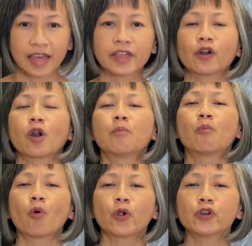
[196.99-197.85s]
There are
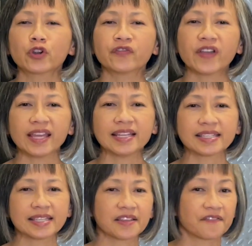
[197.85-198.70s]
more nerve
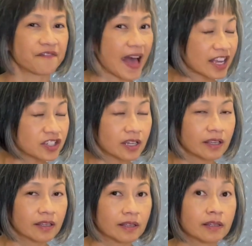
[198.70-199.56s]
endings in the
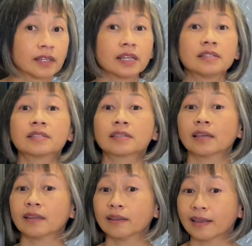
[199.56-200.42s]
fascia than in
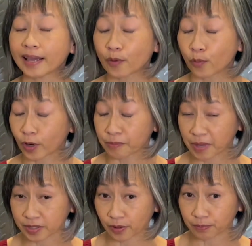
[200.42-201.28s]
skin or
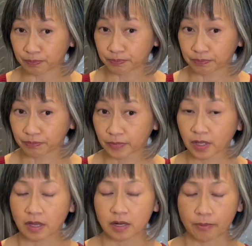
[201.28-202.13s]
muscle.
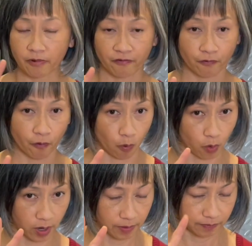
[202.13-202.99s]
Number
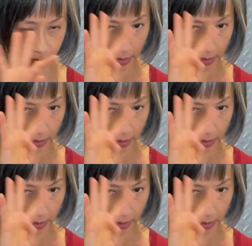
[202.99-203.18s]
four,